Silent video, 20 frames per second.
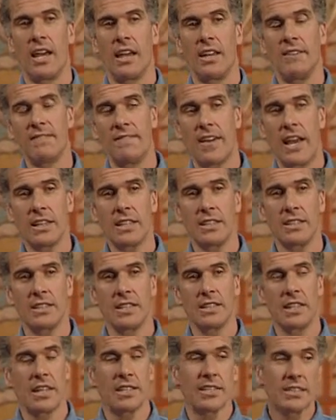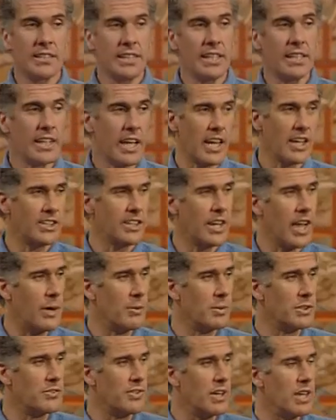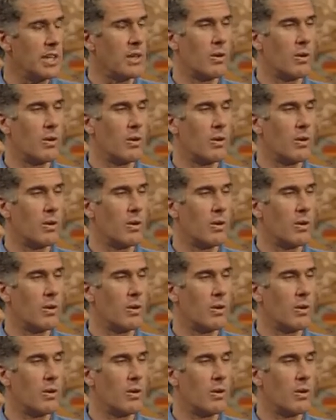In fact, as a teenager, I was really